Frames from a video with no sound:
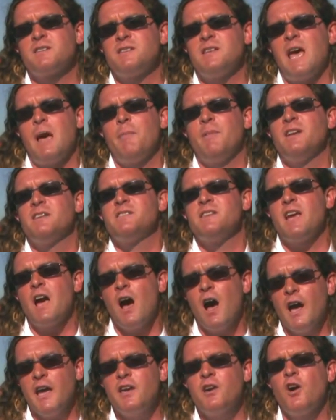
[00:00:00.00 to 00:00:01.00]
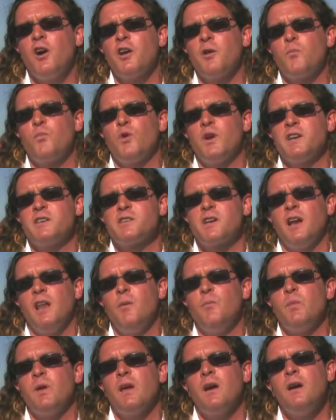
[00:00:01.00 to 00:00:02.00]
salmon as the icon of British
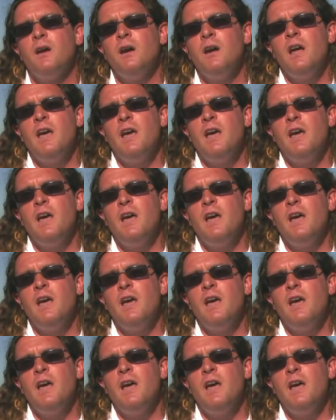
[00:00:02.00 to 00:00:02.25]
Columbia.